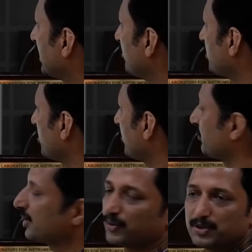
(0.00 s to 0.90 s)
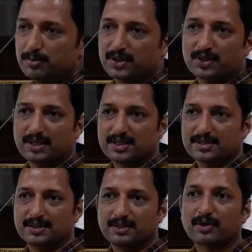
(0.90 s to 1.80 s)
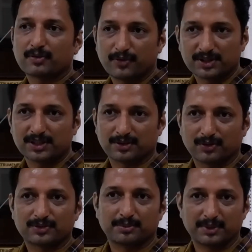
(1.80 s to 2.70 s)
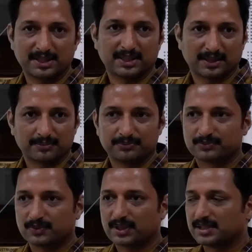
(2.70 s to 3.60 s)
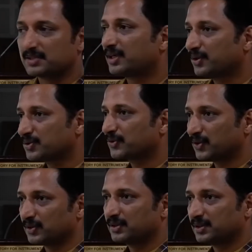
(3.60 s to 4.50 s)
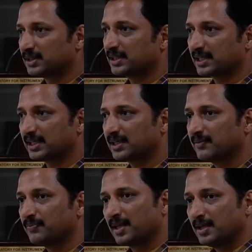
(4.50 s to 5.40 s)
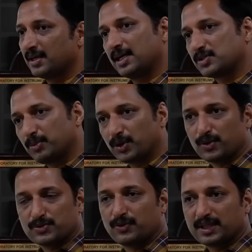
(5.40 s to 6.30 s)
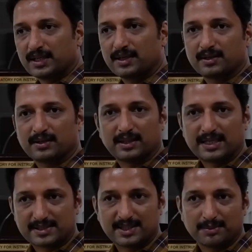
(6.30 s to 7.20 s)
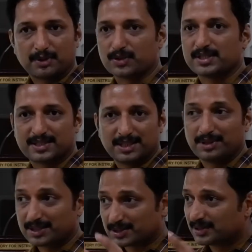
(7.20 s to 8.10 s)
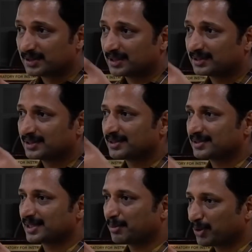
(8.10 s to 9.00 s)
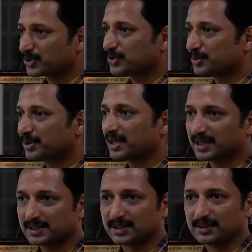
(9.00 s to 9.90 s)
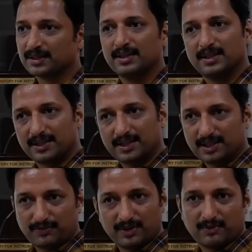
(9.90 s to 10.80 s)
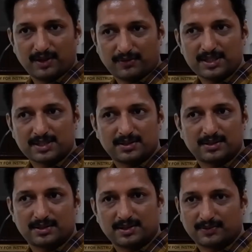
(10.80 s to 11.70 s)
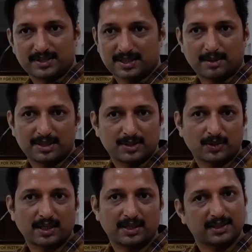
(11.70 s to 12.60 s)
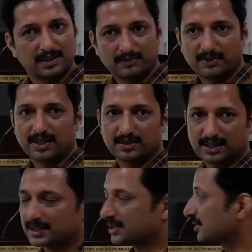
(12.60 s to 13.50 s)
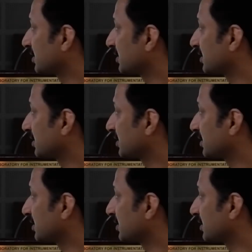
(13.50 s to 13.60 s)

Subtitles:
Kelvin probe what we are going to measure is the work function of the material, okay. It's a very useful technique, actually more useful than STM, because STM needs the sample also to be conducting. Here even if it is if the sample is not conducting, we can get it.